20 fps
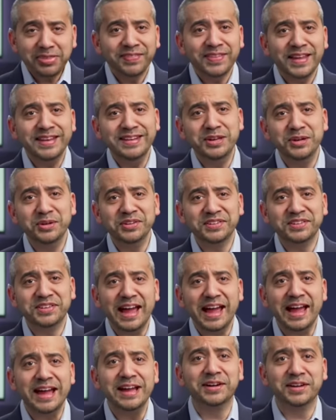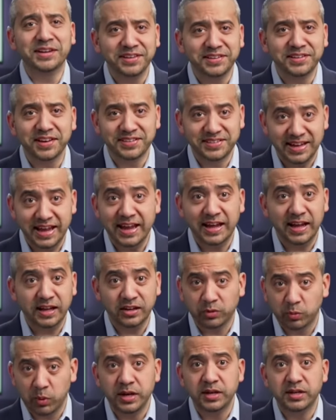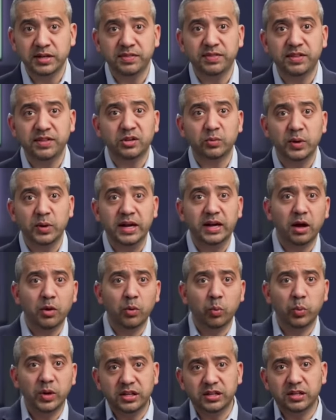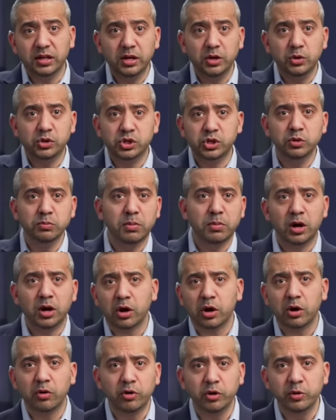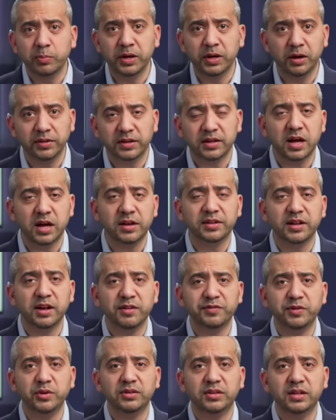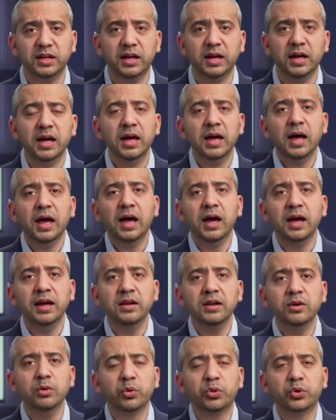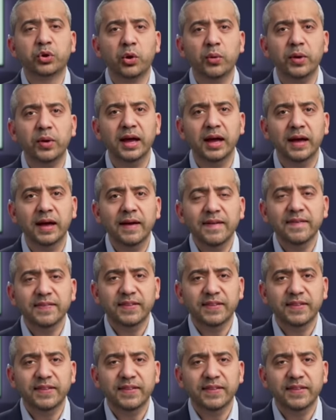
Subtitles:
that news anchors are saying, as one did this week, we salute you, Marco Rubio. This kind of stuff you see in North Korea.